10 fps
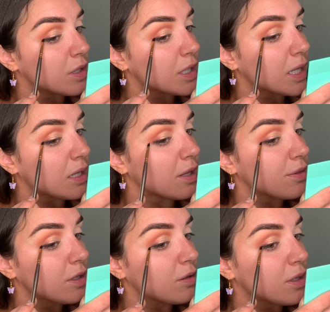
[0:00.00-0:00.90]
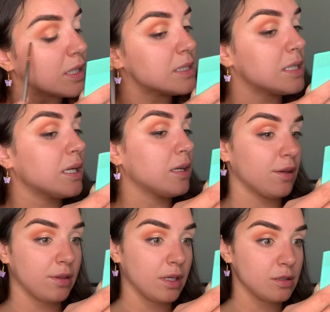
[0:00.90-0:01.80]
Again, nothing crazy,
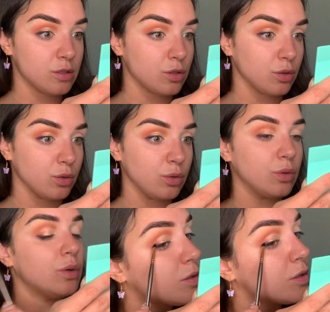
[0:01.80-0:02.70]
nothing too